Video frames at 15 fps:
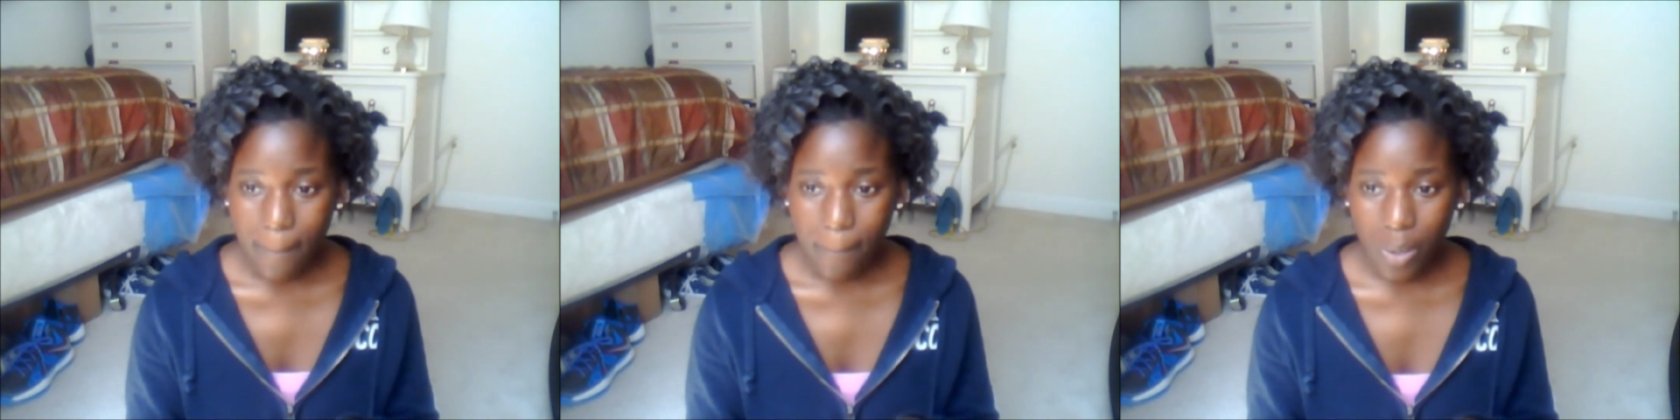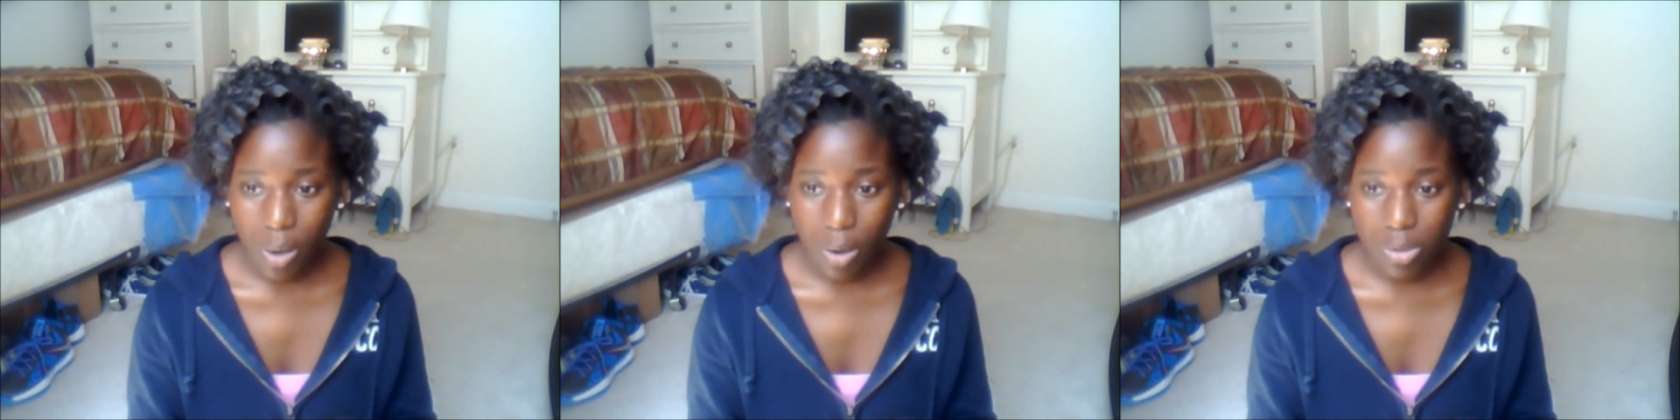
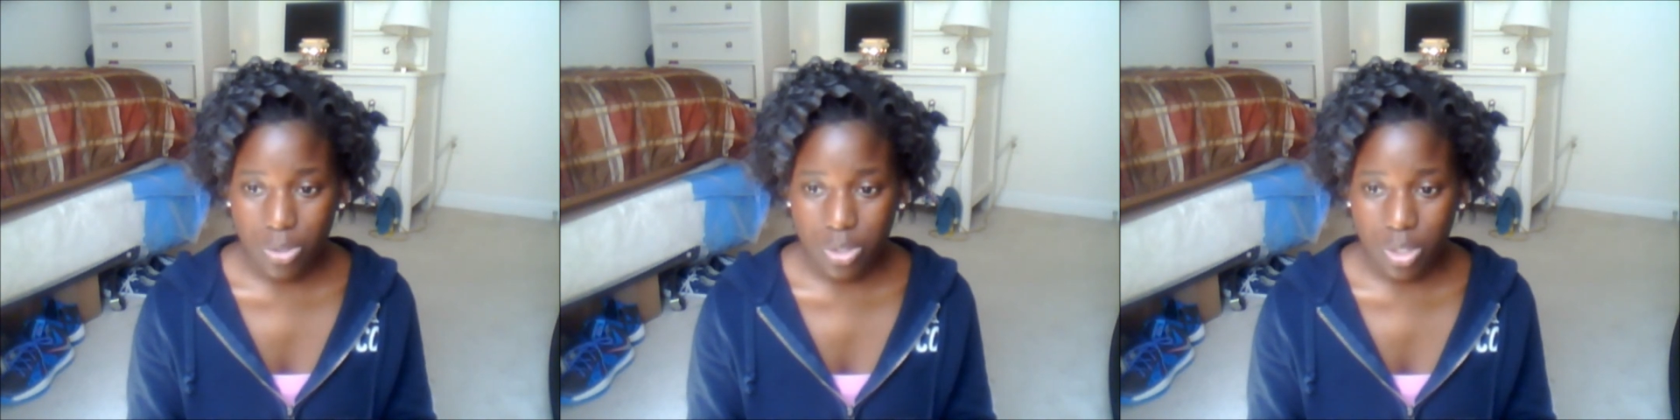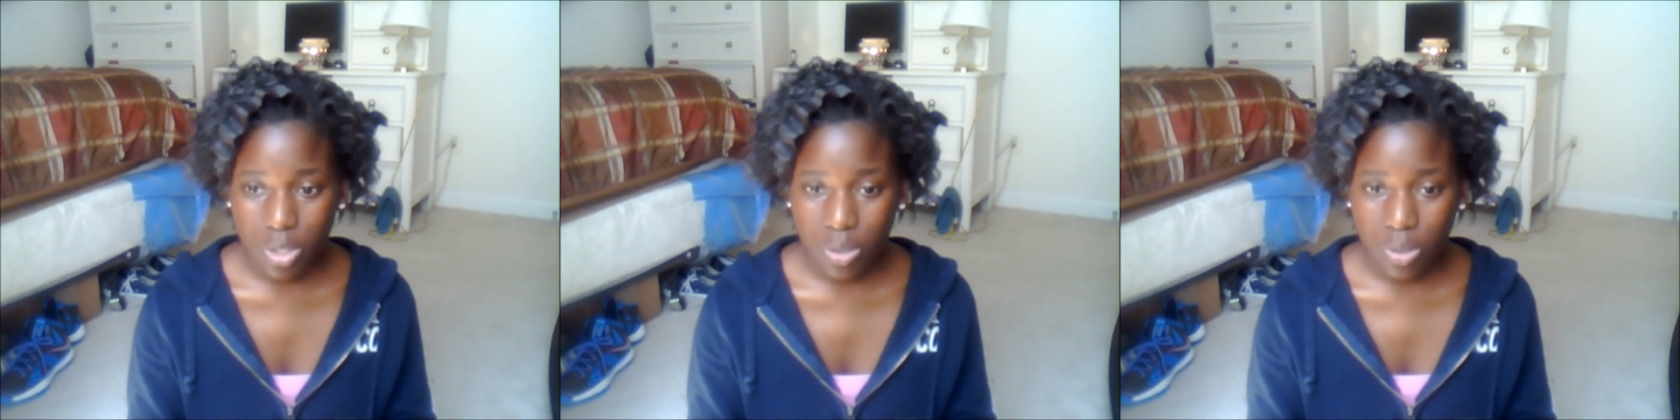but
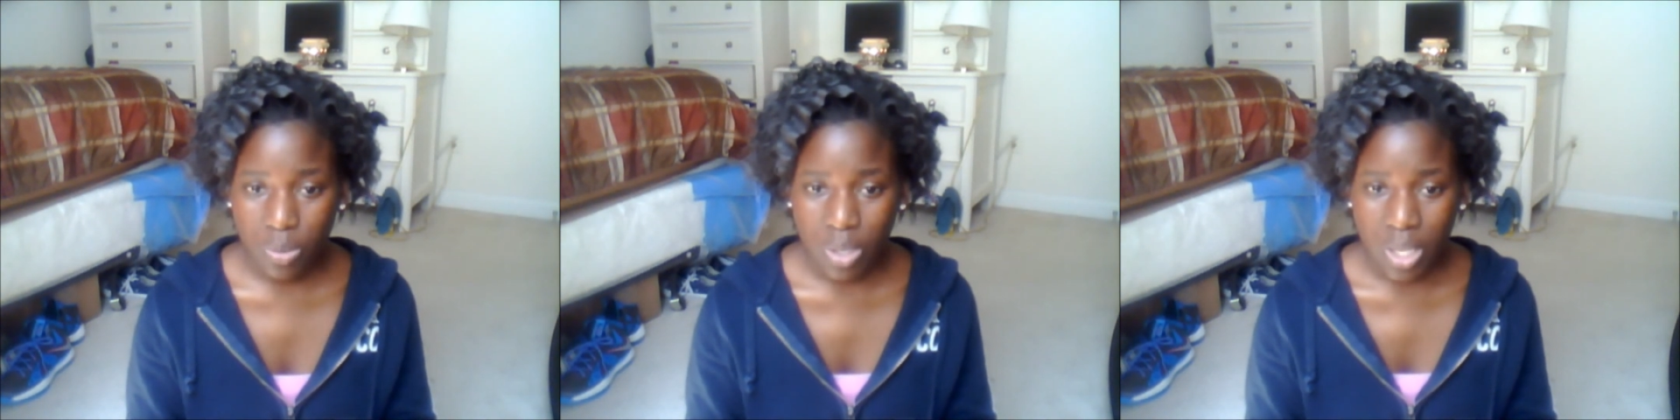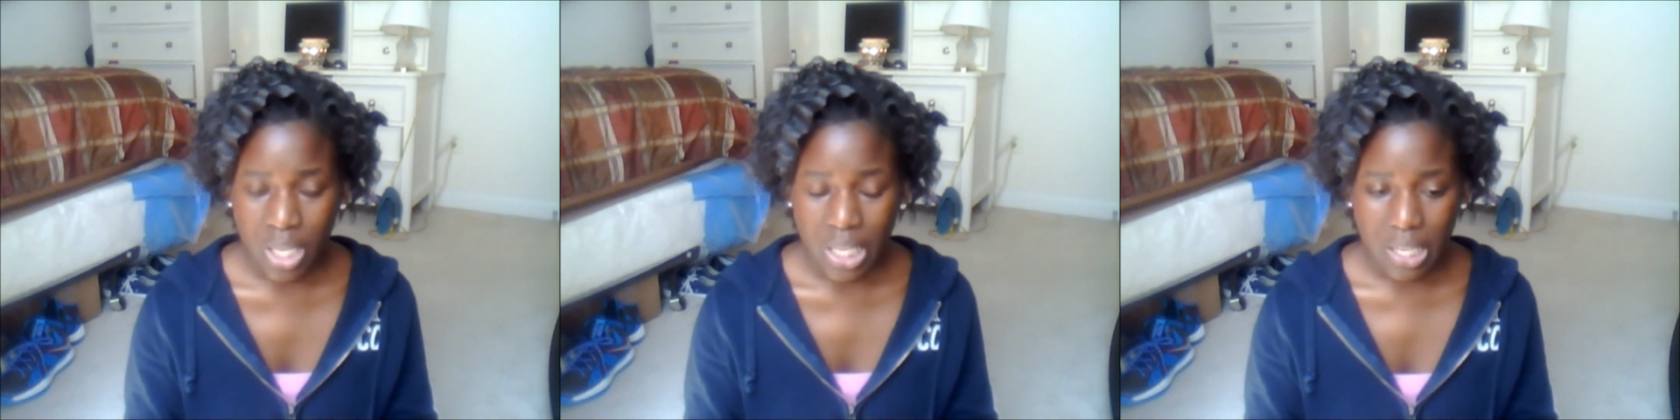
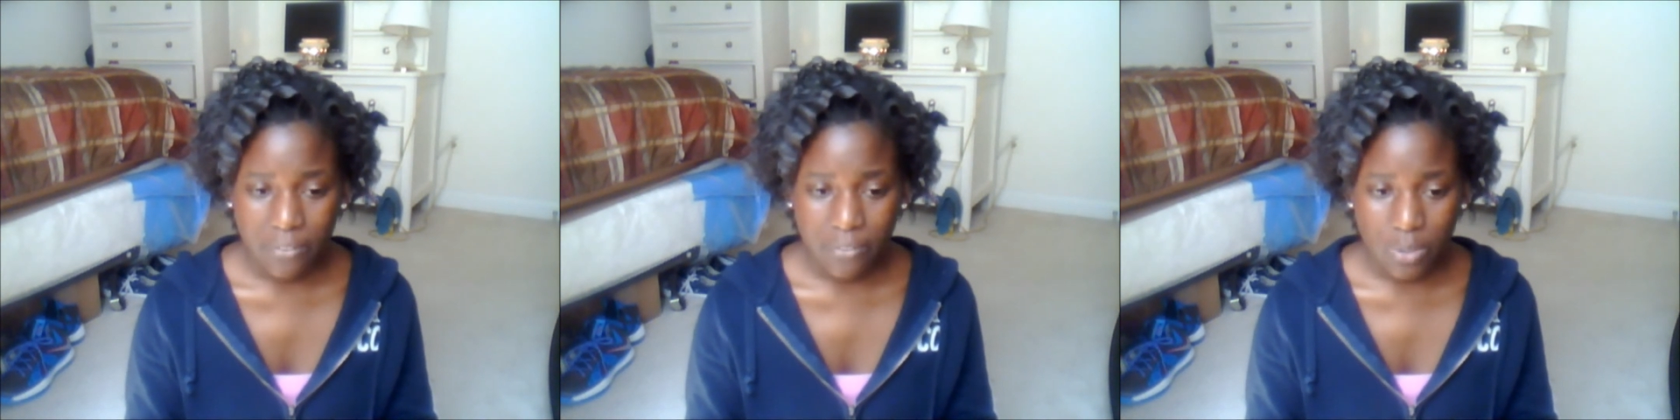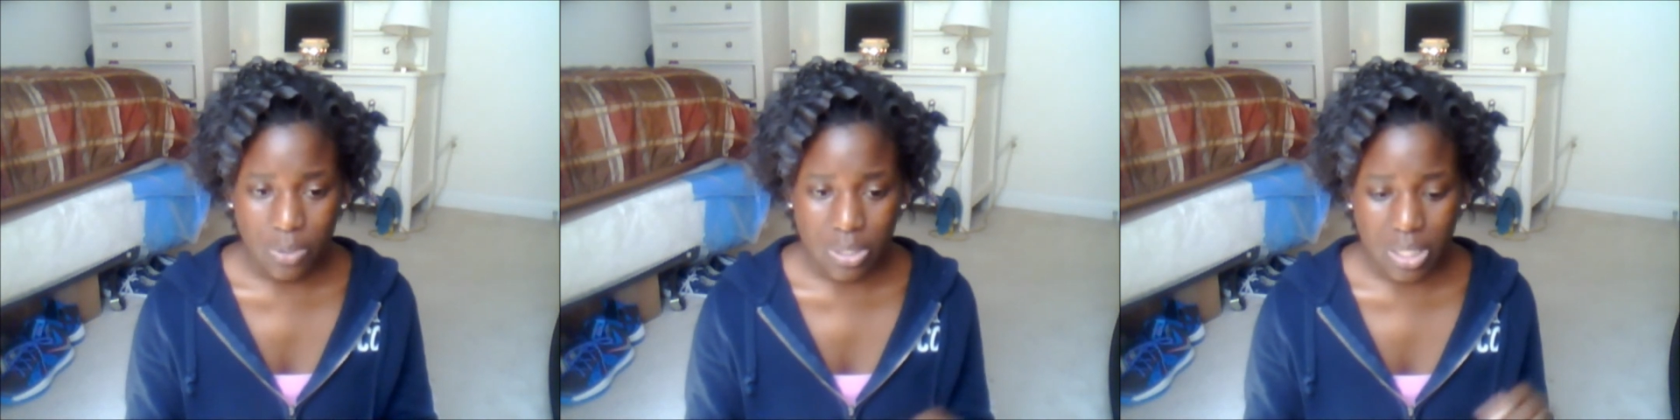also
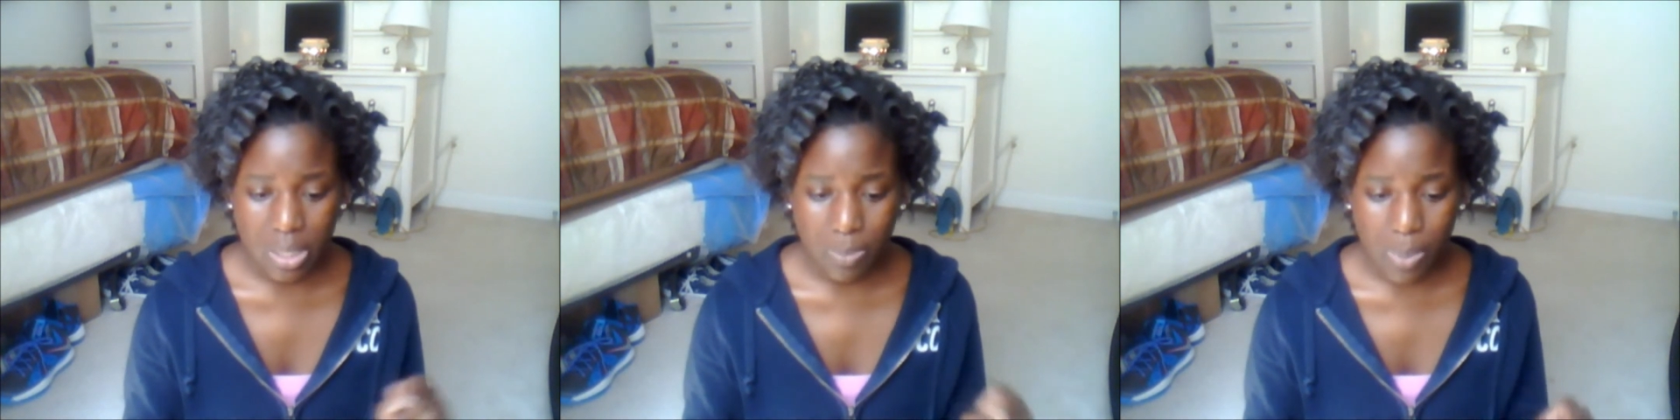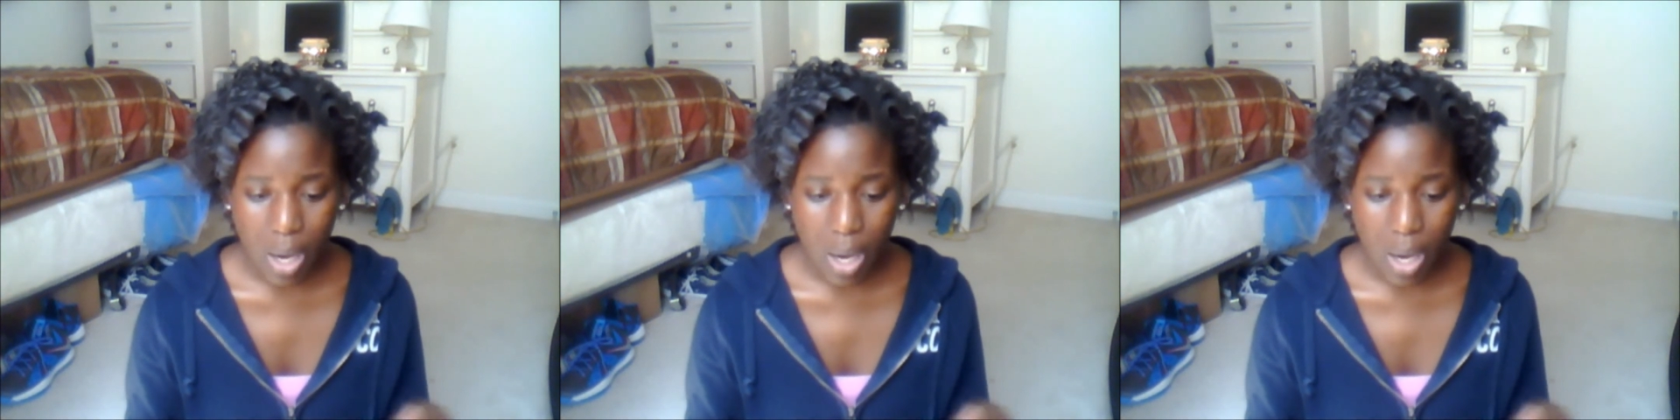if you see